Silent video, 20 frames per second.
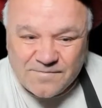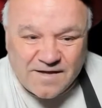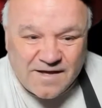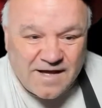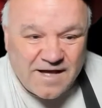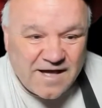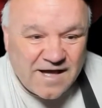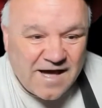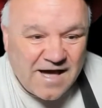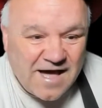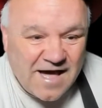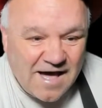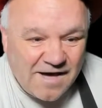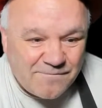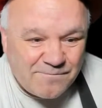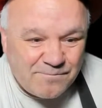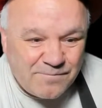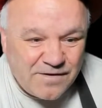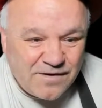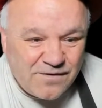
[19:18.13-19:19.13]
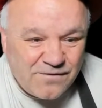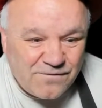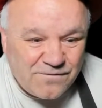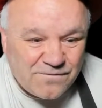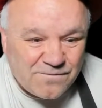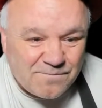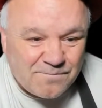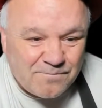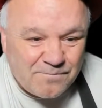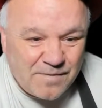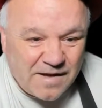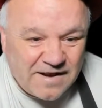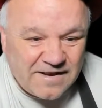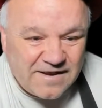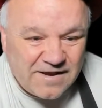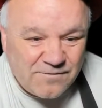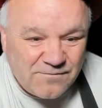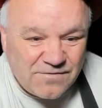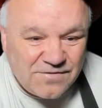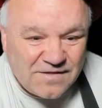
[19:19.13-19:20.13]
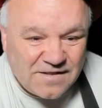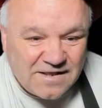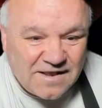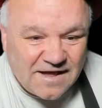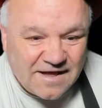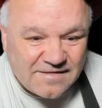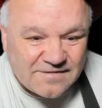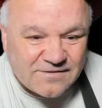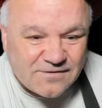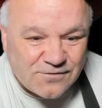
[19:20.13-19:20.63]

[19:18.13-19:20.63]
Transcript: I have a bit of banding with the lights.